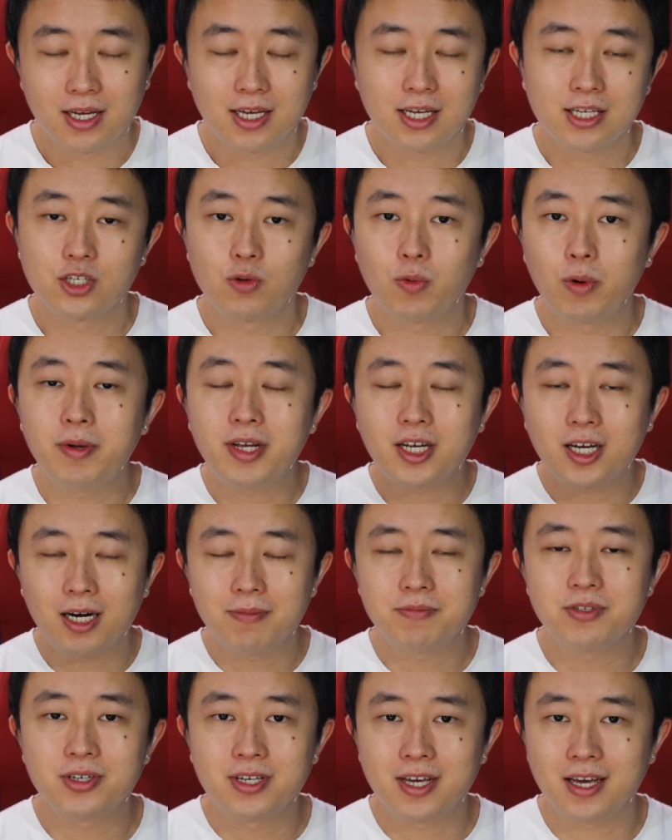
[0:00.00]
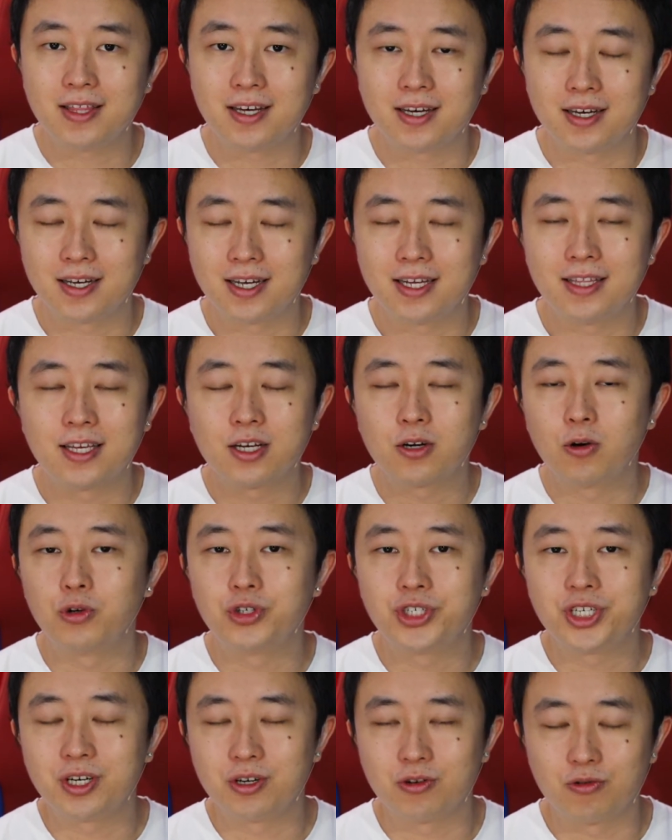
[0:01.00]
So when we come together in the
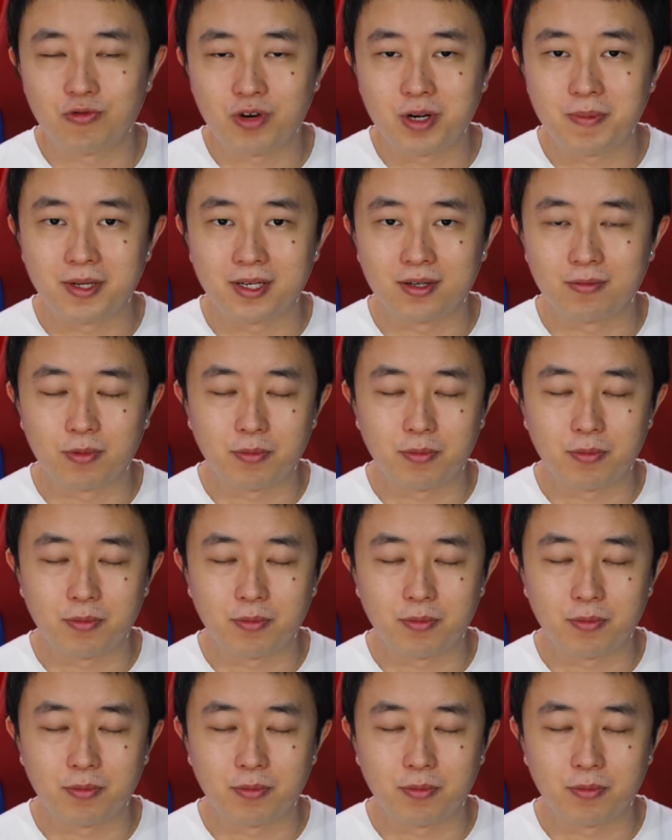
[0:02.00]
coaching agreement,